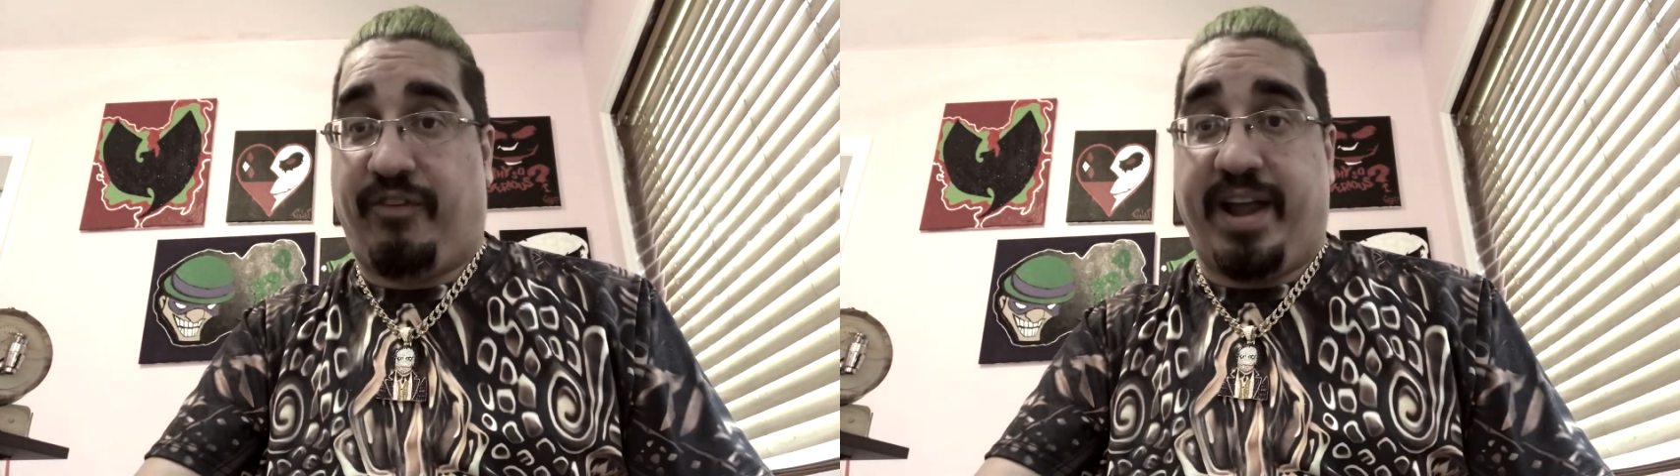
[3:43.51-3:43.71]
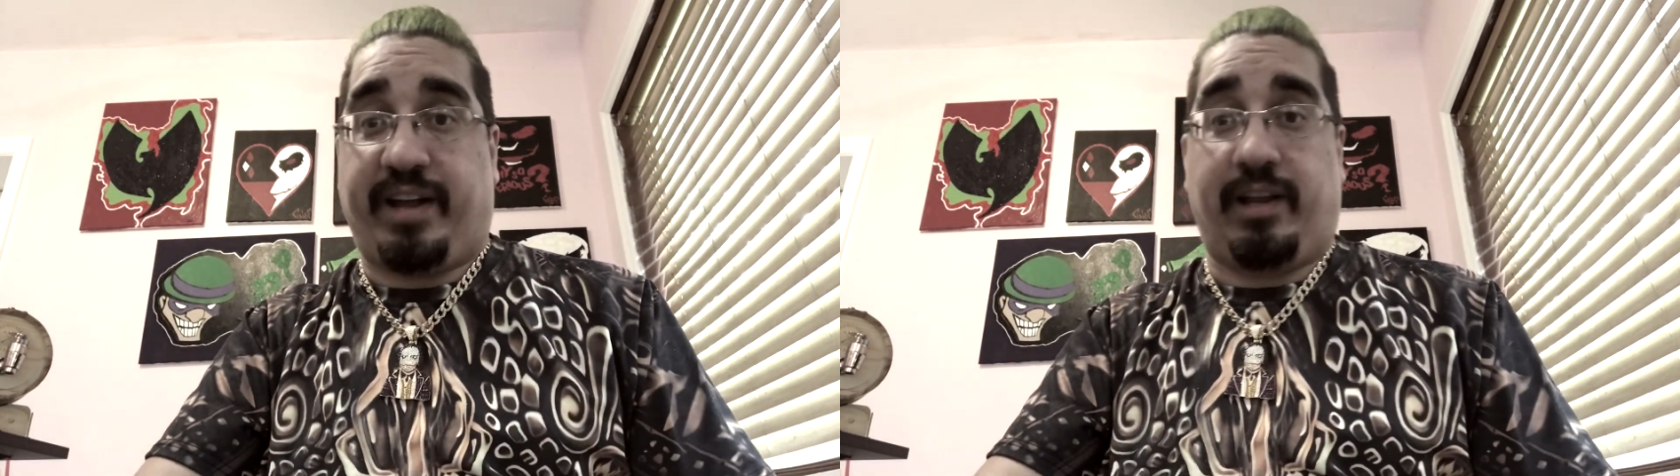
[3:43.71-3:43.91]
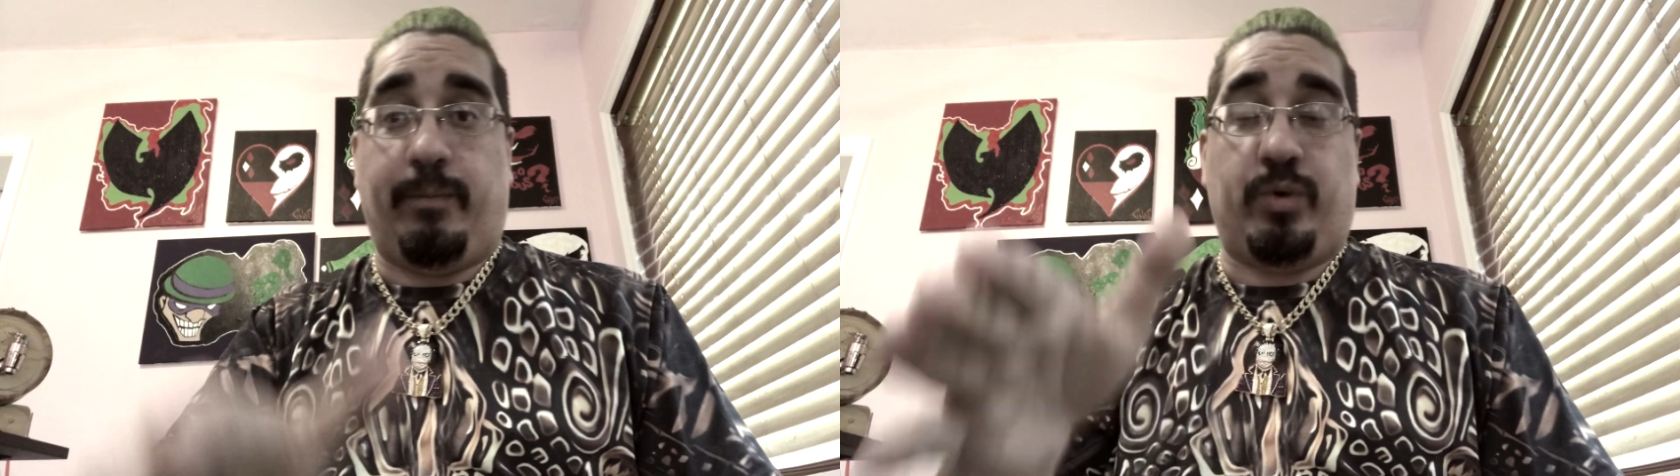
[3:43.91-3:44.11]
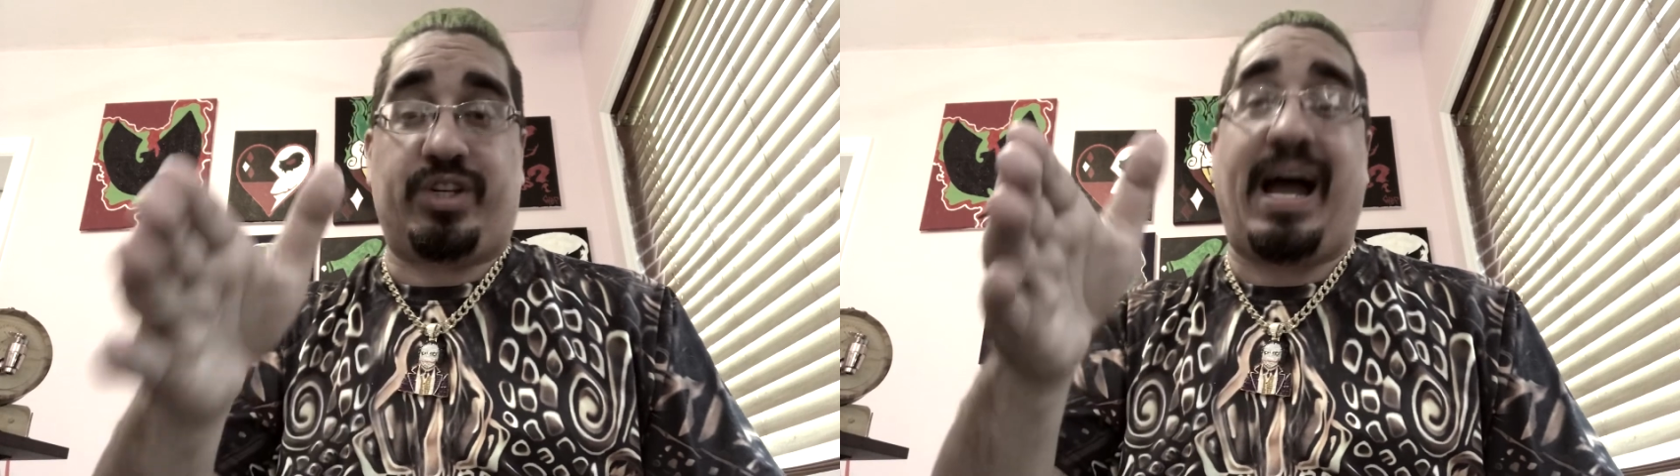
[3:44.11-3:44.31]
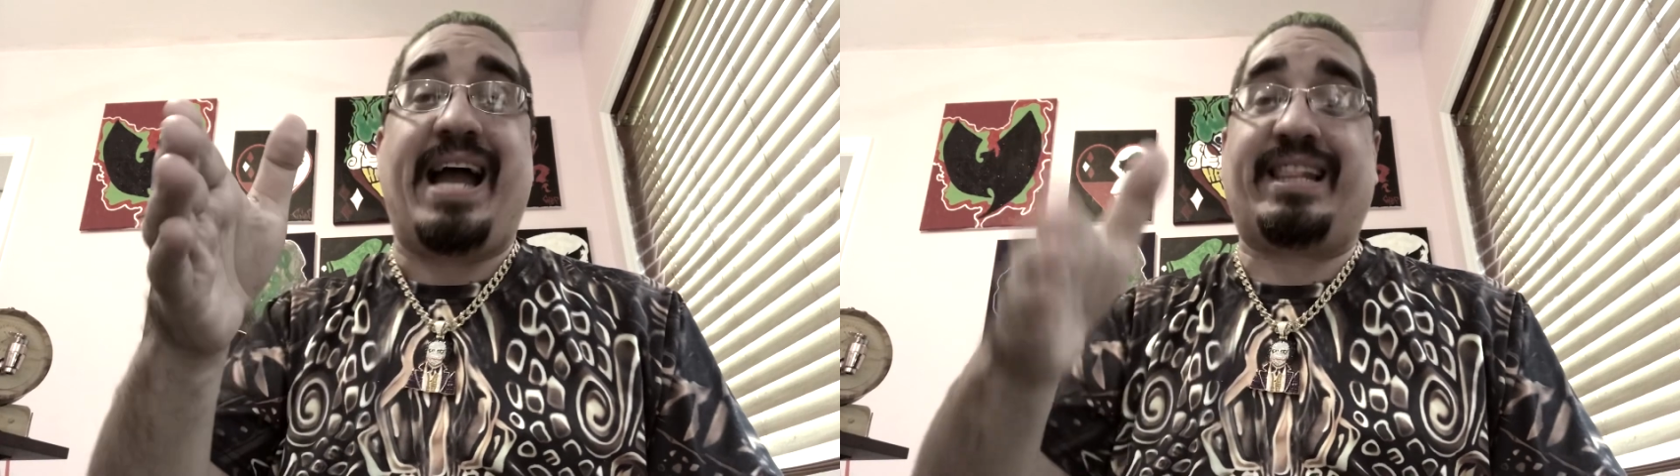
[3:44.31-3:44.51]
Fight Club, which
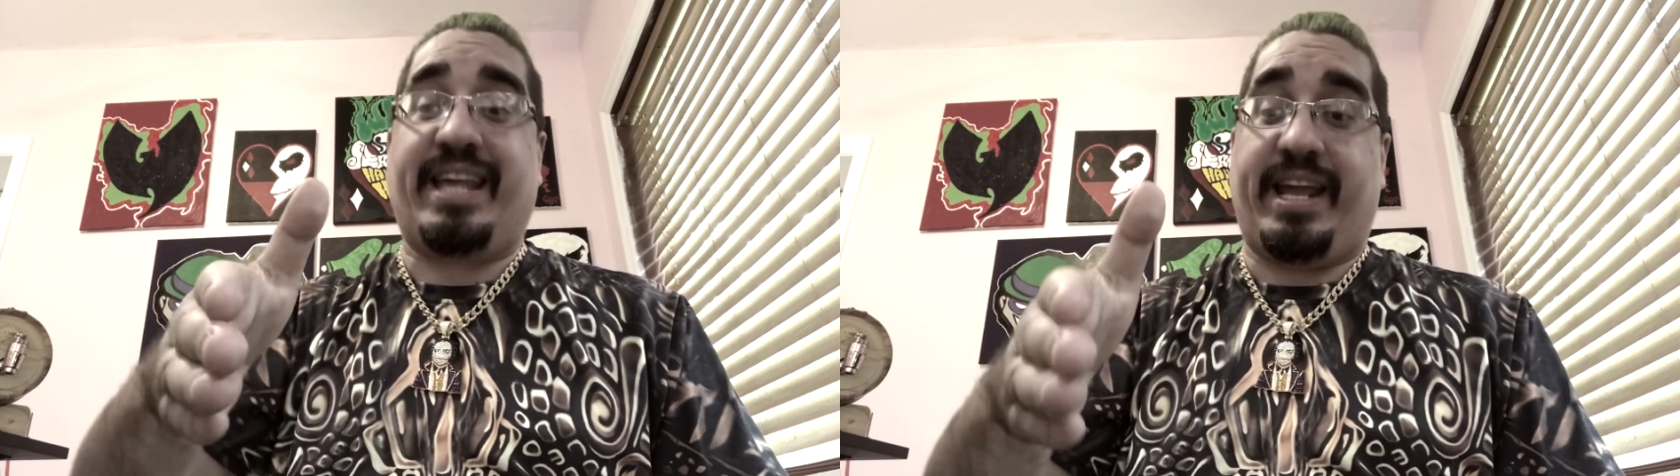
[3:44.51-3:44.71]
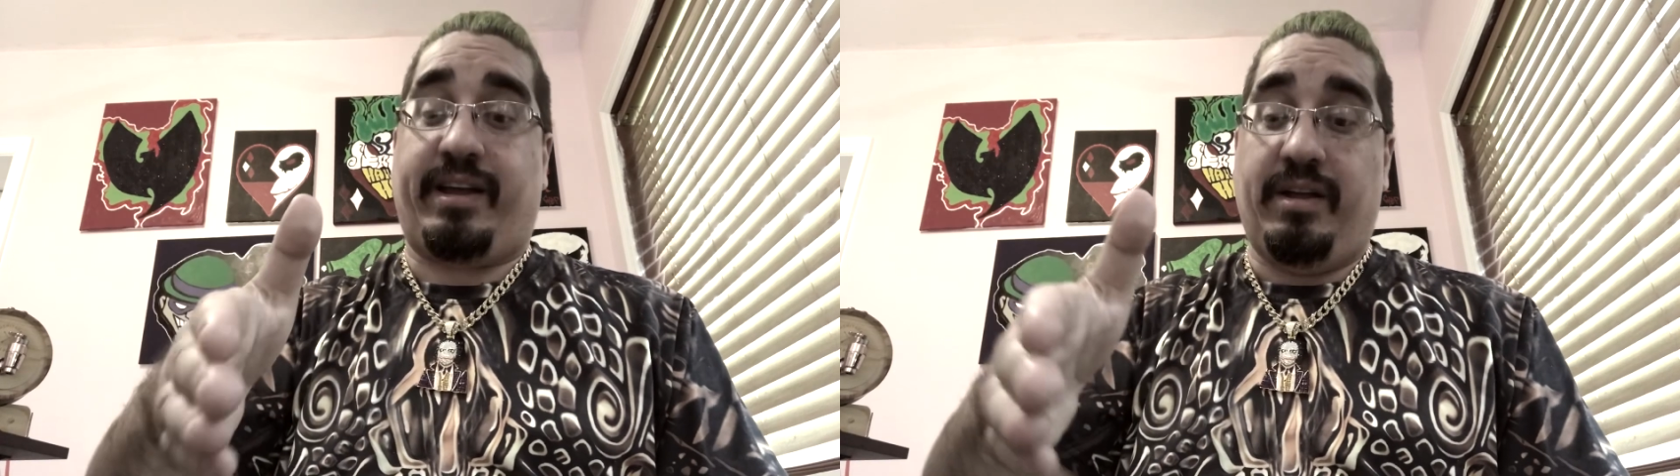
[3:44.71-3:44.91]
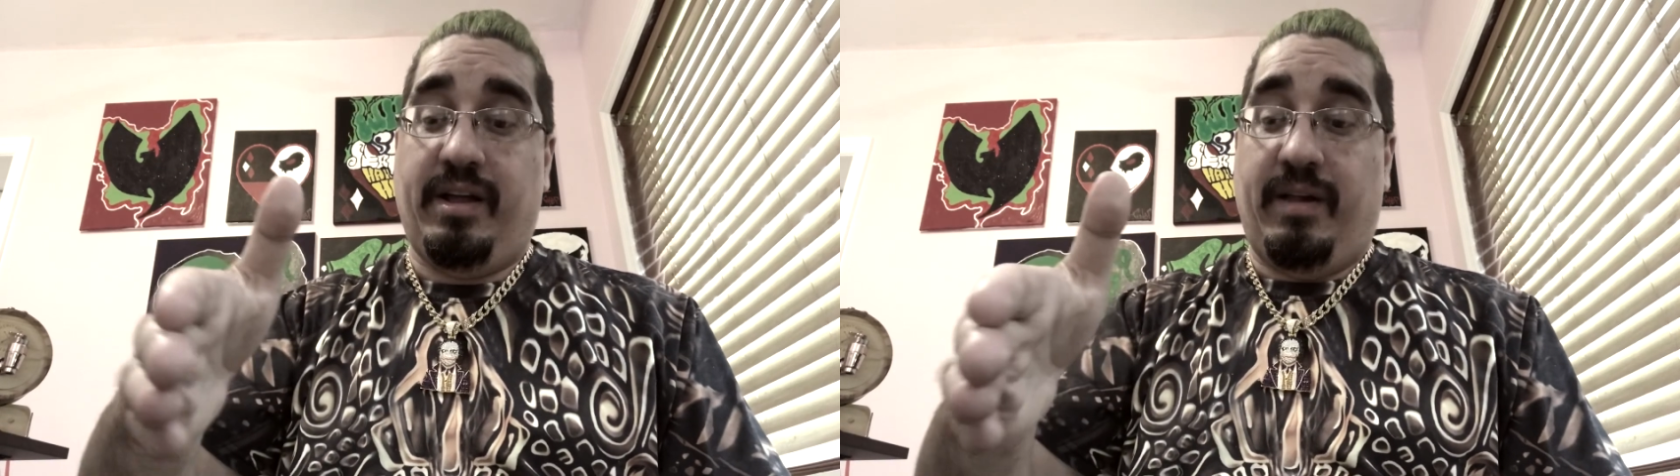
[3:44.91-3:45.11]
I think